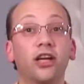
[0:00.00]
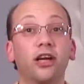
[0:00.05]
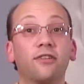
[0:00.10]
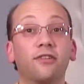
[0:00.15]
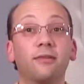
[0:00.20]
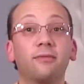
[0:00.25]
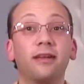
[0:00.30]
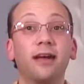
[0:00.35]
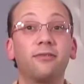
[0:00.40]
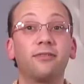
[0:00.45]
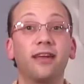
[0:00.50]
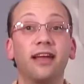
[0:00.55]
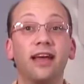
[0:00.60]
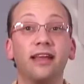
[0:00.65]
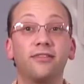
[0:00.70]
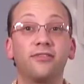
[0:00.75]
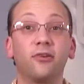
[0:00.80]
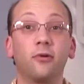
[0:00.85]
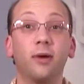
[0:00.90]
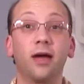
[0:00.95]
out. Sometimes I
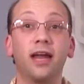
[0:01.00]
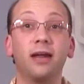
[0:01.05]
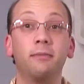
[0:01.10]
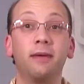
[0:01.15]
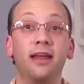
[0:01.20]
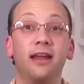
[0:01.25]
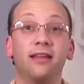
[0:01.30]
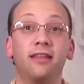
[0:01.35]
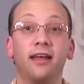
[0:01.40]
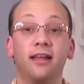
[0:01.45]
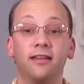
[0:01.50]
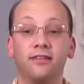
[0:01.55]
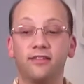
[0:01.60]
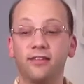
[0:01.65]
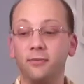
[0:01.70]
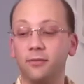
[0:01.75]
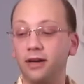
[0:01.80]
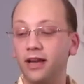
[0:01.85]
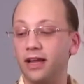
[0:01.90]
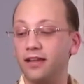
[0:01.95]
get so animated that
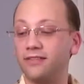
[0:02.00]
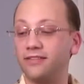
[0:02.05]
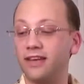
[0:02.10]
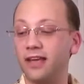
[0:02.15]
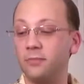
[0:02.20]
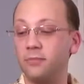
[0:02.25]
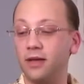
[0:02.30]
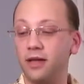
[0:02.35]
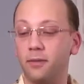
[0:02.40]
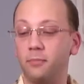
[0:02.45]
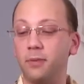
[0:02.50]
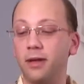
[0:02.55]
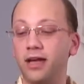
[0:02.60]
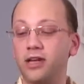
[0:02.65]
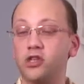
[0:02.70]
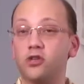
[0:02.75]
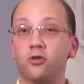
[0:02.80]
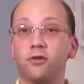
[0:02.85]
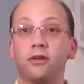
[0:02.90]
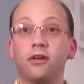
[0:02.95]
somebody had sent me a
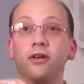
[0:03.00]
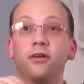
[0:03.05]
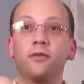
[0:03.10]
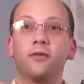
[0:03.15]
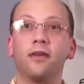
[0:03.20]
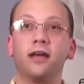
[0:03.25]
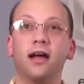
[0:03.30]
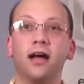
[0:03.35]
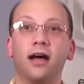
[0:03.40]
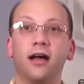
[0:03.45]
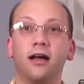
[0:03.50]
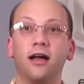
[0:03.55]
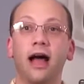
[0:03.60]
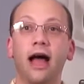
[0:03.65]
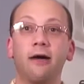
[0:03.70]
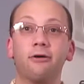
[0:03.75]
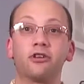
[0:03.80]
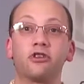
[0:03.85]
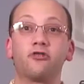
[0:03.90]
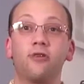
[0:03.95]
picture. You know the uh,
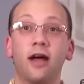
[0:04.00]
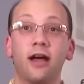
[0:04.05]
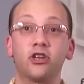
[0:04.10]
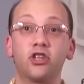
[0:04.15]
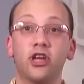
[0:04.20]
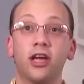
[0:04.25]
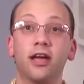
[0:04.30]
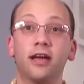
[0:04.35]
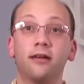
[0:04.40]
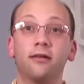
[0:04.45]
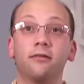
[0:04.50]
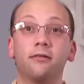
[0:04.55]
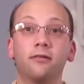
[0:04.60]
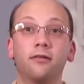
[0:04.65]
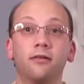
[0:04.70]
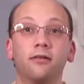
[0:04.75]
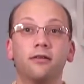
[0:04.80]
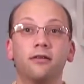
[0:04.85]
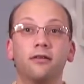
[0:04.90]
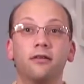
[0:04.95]
Irish trash can,
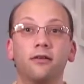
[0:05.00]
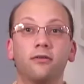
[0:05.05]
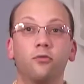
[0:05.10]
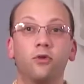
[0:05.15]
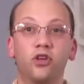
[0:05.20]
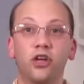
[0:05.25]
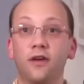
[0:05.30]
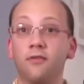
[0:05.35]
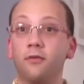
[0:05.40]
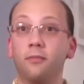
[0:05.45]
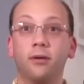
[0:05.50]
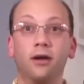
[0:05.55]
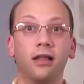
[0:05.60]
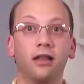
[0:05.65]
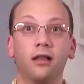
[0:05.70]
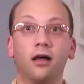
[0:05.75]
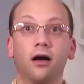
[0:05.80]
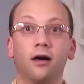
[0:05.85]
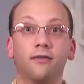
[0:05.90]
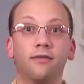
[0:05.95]
which everybody
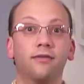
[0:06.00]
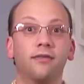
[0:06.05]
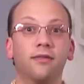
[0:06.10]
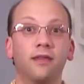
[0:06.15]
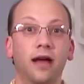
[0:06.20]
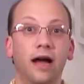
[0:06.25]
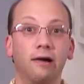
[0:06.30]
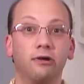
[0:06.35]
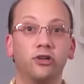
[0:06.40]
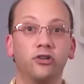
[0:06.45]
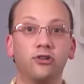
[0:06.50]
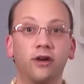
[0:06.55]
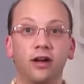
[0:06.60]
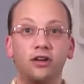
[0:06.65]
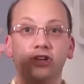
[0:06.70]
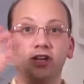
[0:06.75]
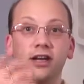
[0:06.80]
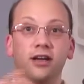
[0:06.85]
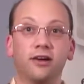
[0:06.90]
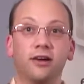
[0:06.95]
loved. The Irish
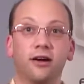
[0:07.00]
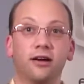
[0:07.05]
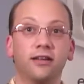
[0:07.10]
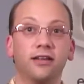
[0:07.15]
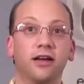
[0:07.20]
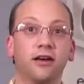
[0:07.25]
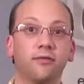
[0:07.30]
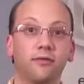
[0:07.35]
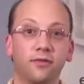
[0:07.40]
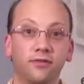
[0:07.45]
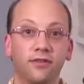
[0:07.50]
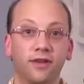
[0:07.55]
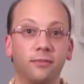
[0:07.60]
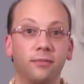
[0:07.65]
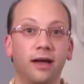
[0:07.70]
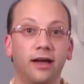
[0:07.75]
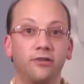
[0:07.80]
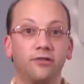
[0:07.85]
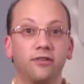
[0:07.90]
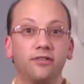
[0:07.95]
trash can cocktail for St.
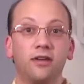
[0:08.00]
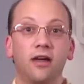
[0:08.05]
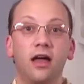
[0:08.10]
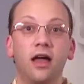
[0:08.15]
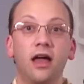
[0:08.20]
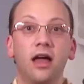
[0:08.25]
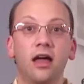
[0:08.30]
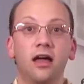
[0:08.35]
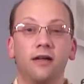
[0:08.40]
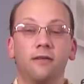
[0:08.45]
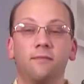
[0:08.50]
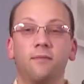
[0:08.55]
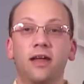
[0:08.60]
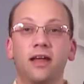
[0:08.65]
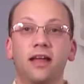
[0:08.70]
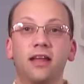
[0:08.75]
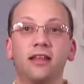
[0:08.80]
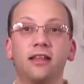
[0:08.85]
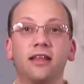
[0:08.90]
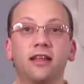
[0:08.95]
Patrick's. Cool.
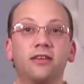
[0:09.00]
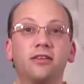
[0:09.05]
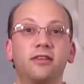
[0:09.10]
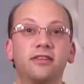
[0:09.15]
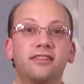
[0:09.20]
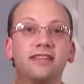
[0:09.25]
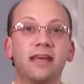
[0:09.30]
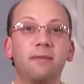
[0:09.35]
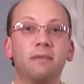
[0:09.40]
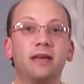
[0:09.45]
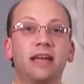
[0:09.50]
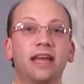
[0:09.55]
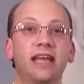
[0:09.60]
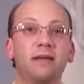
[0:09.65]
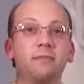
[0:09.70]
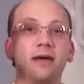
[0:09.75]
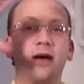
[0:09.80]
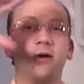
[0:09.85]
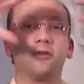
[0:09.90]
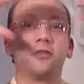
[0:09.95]
They they sent me an
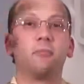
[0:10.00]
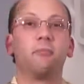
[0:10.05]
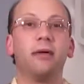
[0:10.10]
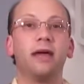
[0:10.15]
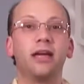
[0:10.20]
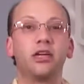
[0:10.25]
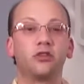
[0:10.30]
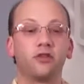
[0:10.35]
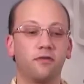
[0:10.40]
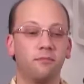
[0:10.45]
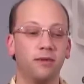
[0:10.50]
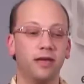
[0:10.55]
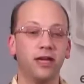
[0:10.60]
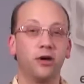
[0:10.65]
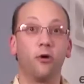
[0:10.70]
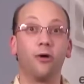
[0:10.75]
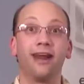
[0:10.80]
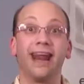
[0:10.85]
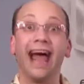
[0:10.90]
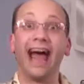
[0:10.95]
email with a picture of me
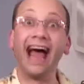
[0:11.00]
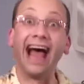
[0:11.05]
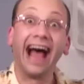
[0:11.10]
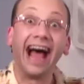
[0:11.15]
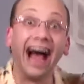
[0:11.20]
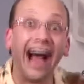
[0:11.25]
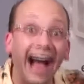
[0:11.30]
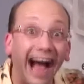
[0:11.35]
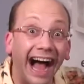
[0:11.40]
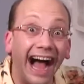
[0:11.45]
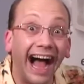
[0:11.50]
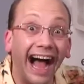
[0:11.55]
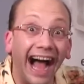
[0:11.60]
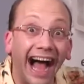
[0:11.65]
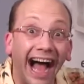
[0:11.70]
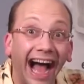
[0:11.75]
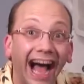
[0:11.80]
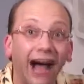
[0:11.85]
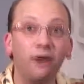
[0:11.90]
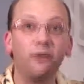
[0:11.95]
going
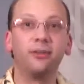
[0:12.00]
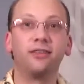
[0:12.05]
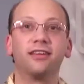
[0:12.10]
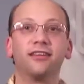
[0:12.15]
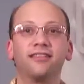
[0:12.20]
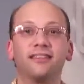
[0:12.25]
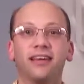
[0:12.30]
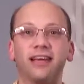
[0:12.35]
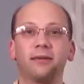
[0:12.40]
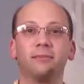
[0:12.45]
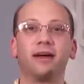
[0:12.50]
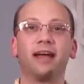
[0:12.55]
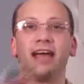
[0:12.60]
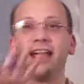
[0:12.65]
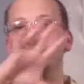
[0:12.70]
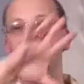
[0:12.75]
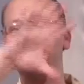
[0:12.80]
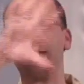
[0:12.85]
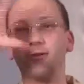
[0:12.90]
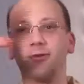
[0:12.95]
with this thing in my
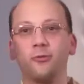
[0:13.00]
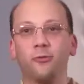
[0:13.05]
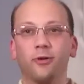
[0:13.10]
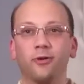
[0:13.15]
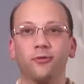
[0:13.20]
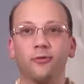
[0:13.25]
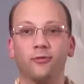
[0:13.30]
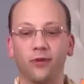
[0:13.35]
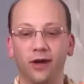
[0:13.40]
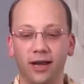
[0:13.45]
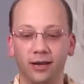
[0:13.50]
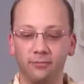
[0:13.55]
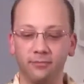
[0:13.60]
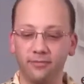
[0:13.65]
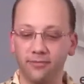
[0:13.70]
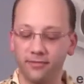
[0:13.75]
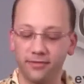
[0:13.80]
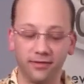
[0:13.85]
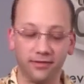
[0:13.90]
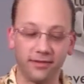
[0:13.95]
hand. They took one frame.
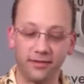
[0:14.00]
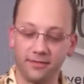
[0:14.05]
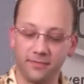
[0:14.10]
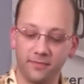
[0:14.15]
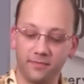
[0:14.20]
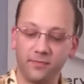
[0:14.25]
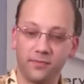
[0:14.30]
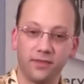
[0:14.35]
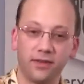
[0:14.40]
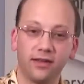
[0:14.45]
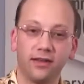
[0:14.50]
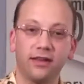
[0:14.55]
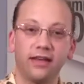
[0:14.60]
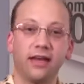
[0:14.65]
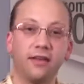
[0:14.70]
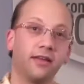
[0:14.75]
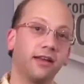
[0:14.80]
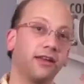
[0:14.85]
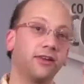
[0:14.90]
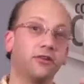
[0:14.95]

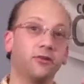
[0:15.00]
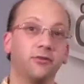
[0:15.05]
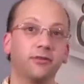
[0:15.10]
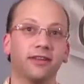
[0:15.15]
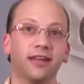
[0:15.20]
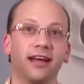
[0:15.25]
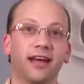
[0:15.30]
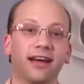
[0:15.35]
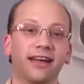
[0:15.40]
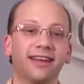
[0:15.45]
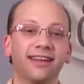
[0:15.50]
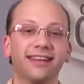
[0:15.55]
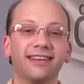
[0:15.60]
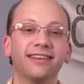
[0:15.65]
Now they could do it with that.